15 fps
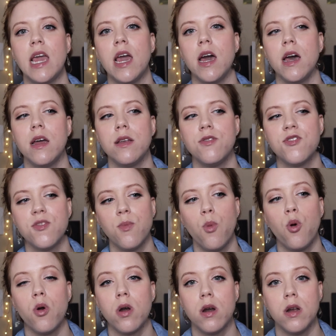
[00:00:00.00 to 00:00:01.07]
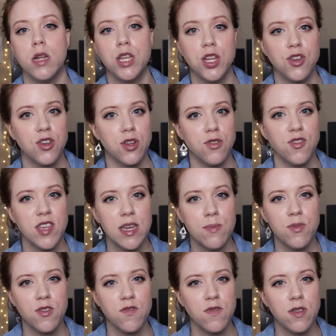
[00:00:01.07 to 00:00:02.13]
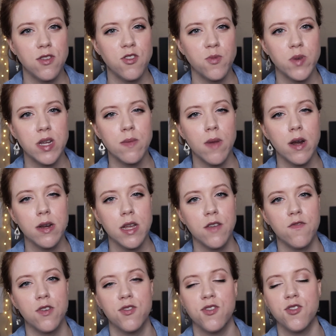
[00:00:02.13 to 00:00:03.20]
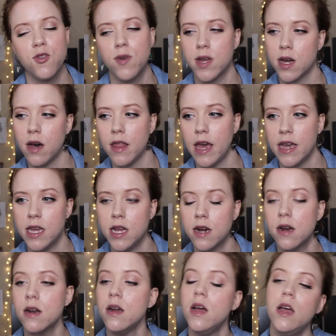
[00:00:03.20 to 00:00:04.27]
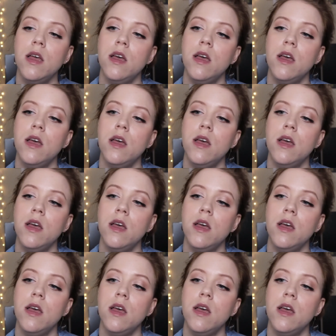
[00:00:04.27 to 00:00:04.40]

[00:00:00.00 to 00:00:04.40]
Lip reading: and some more additional tips for the spring market versus doing all that here.